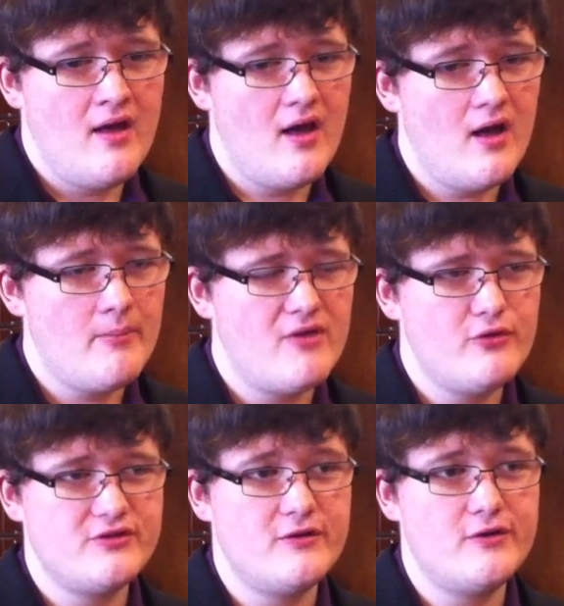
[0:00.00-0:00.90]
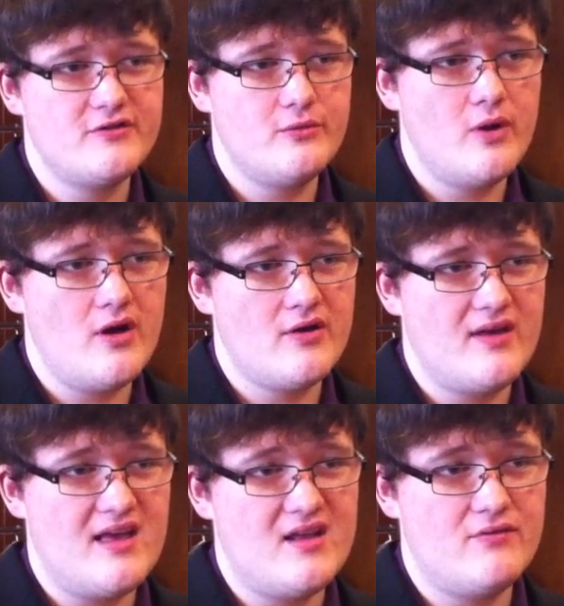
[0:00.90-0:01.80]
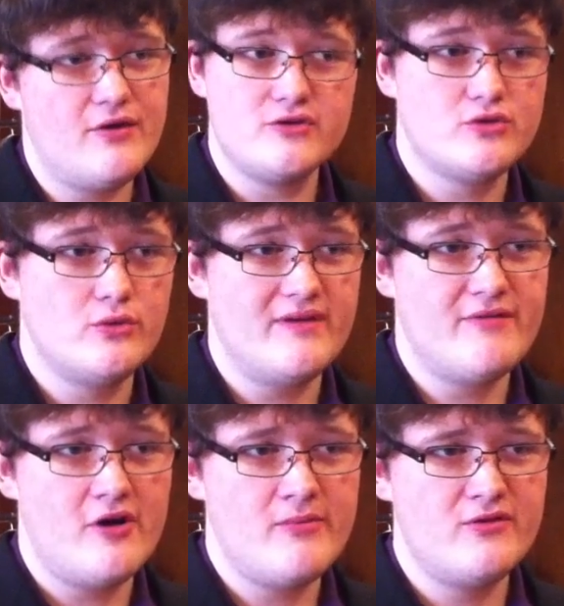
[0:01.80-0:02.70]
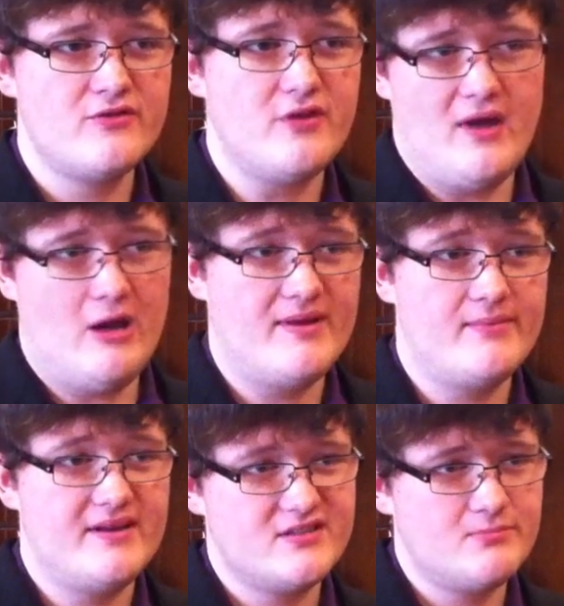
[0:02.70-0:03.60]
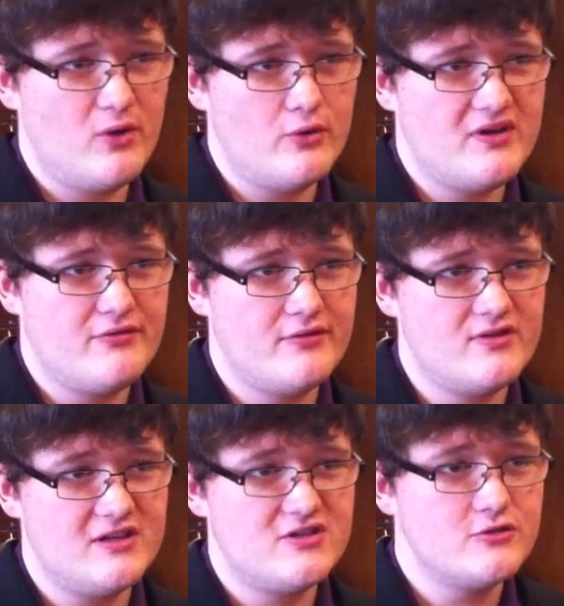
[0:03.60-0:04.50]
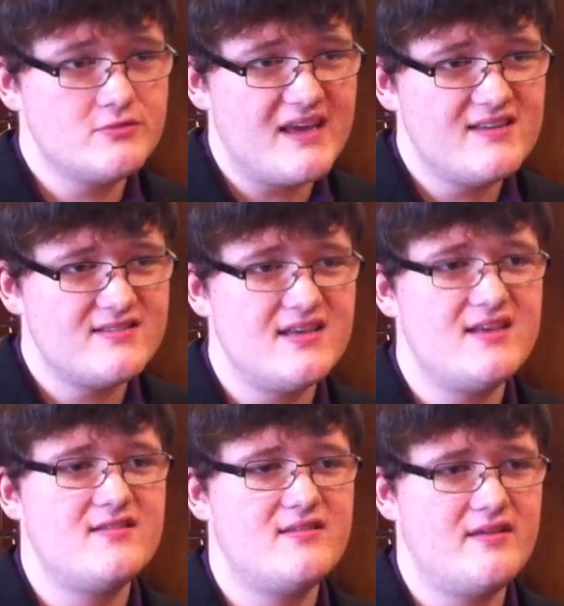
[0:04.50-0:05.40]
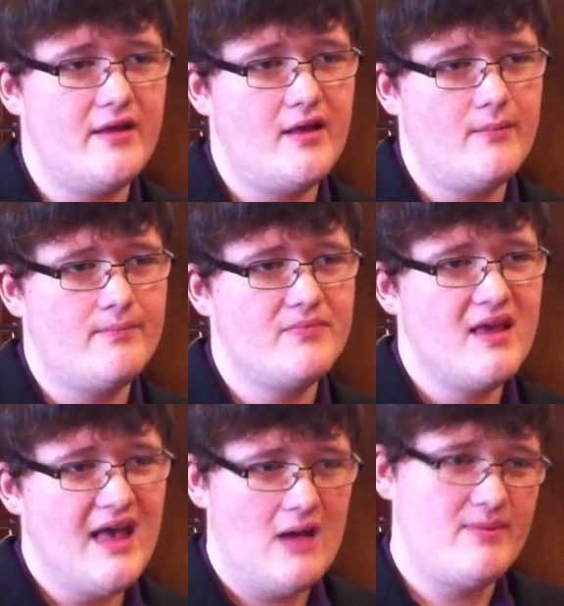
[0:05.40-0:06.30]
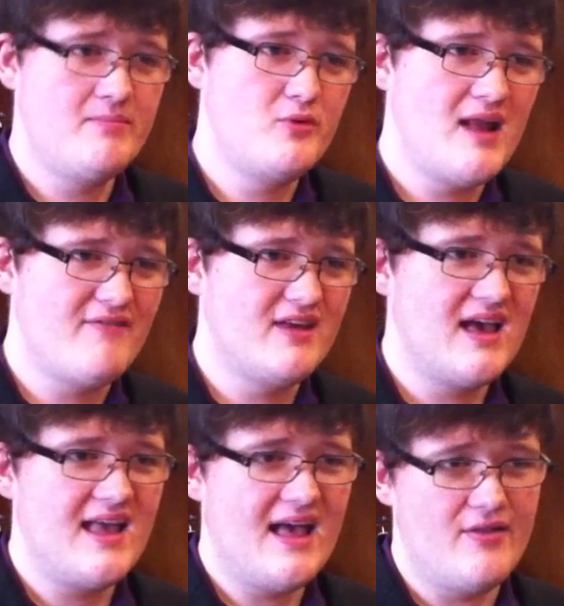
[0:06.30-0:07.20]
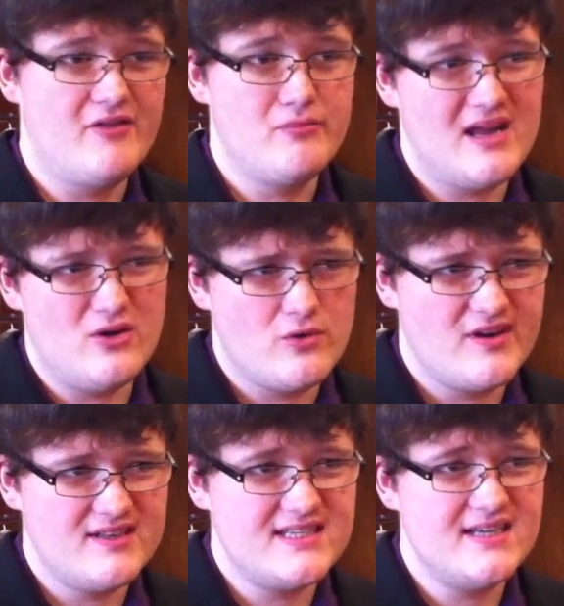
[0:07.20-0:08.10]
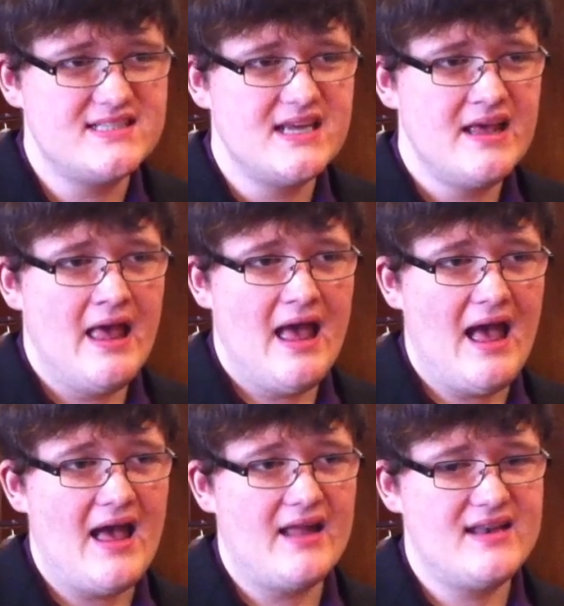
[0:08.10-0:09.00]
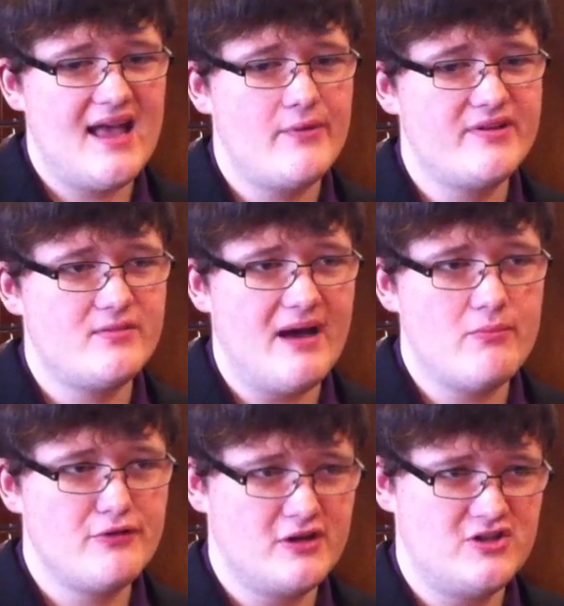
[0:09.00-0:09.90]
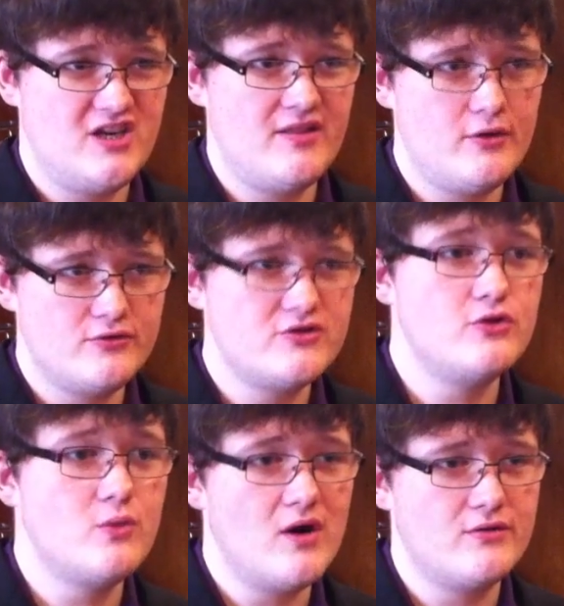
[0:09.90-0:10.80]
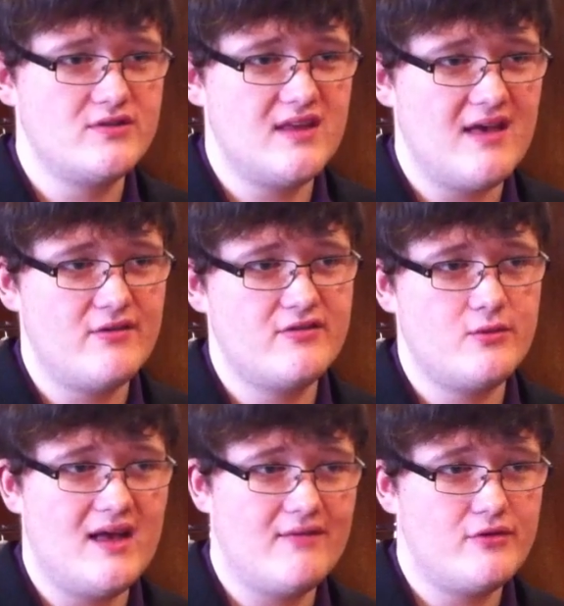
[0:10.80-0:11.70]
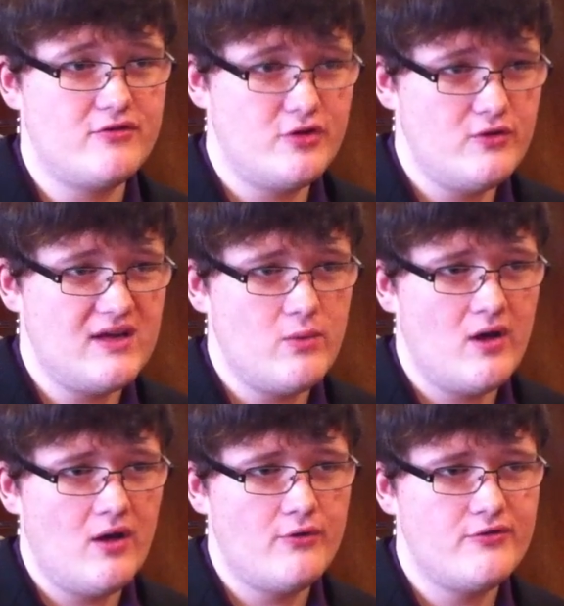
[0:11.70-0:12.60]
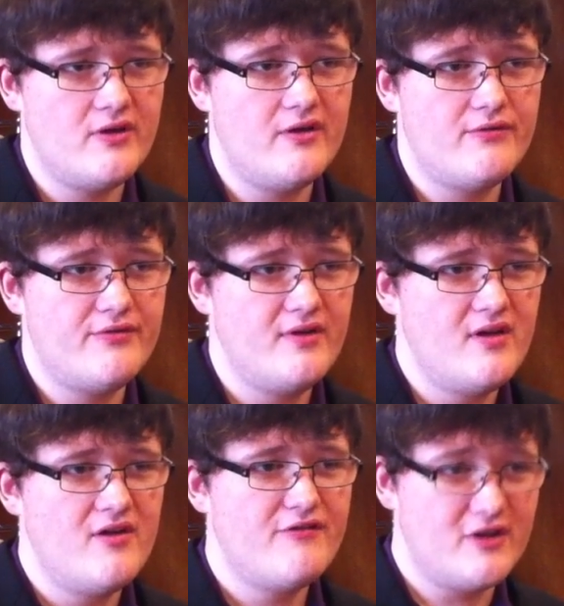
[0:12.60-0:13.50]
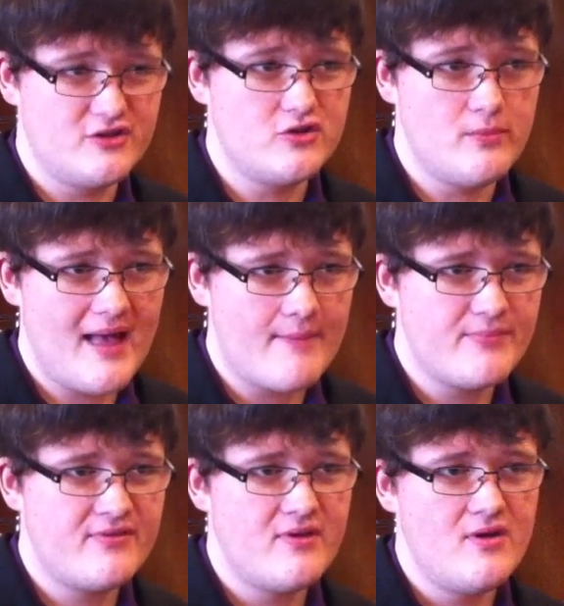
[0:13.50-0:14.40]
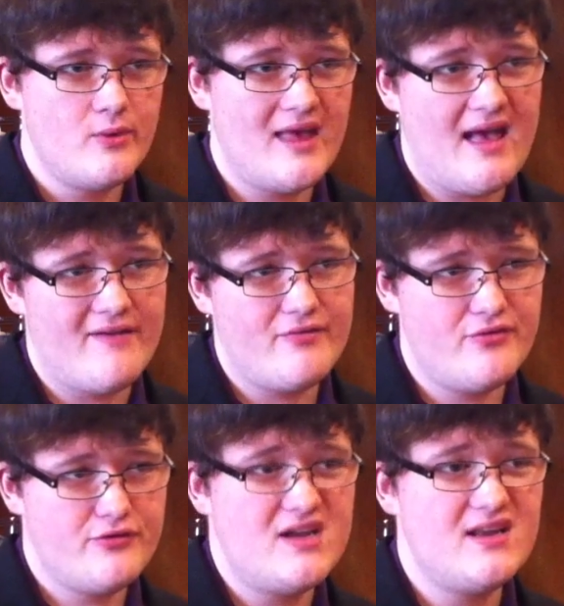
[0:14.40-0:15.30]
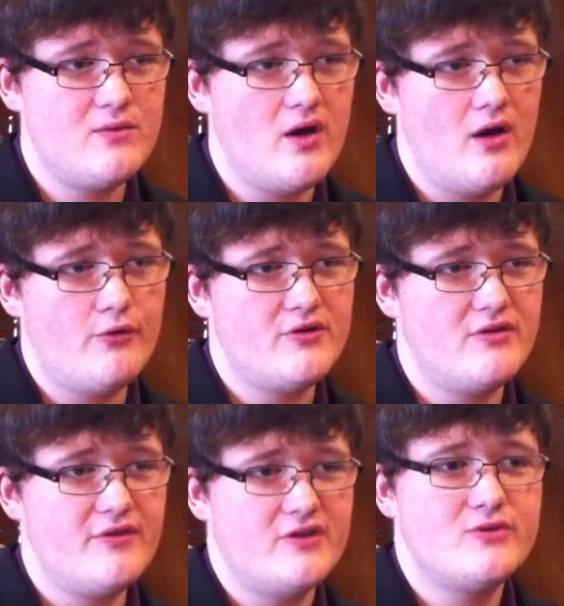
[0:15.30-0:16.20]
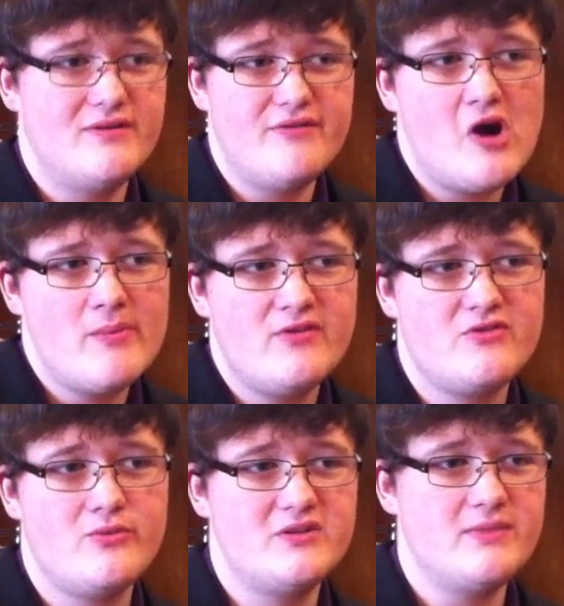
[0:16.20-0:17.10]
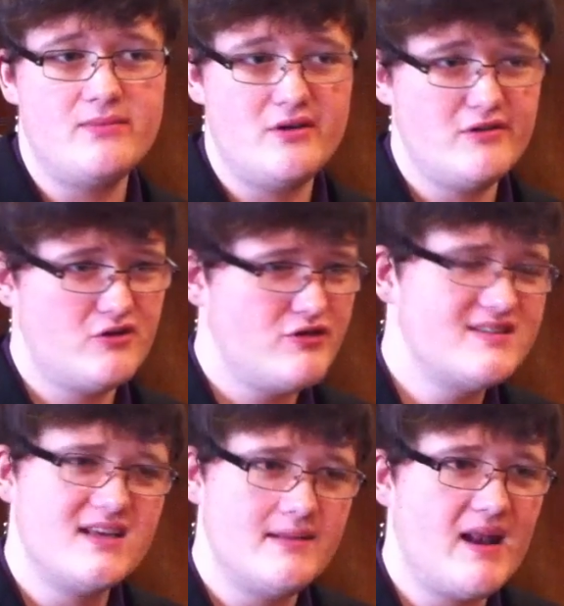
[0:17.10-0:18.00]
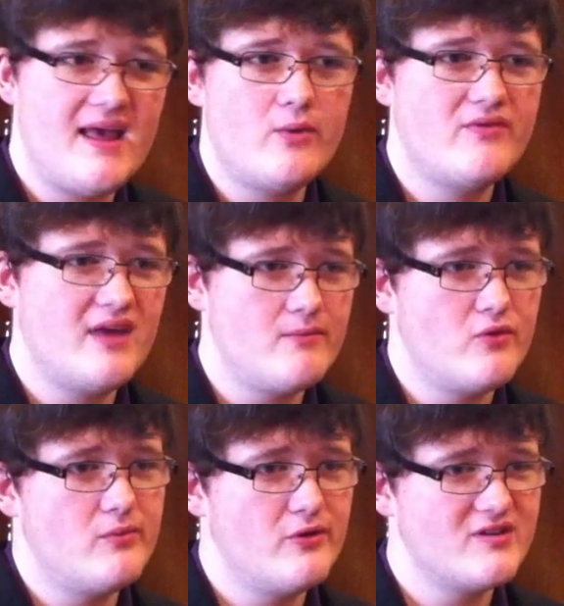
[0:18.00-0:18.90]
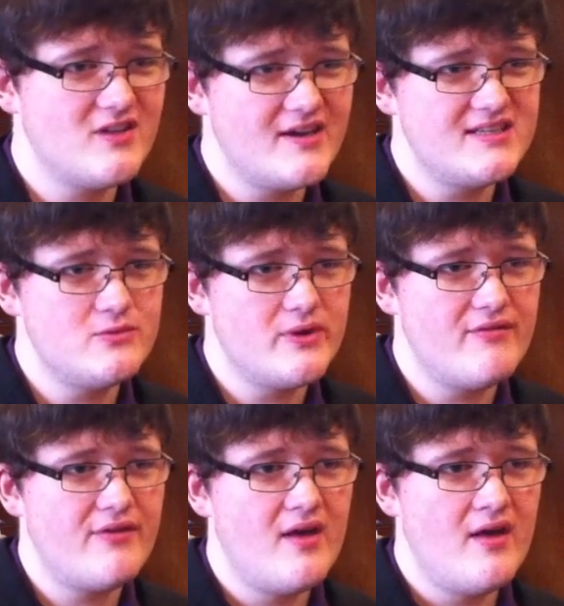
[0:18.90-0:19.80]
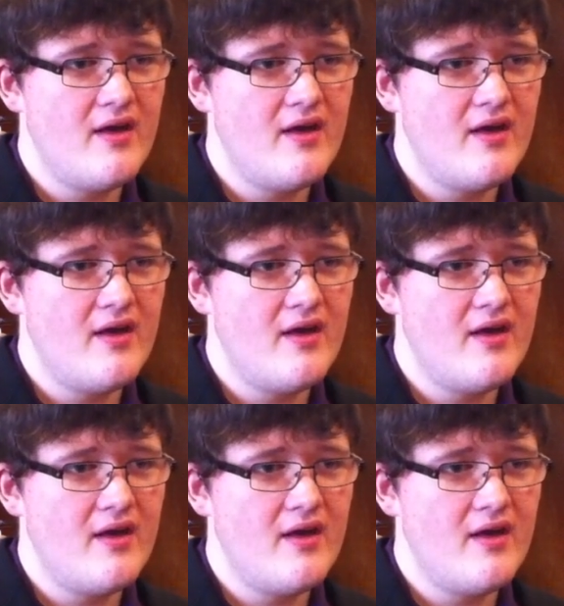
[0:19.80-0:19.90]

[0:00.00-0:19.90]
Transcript: I've also looked at work in virtual environments, so how people explore different digital spaces, how people navigate, how they remain oriented, and now it's about bridging those two worlds together. So we have the 2D world of functional maps, we have the 3D world of virtual environments, which people are increasingly playing with, getting more and more excited with.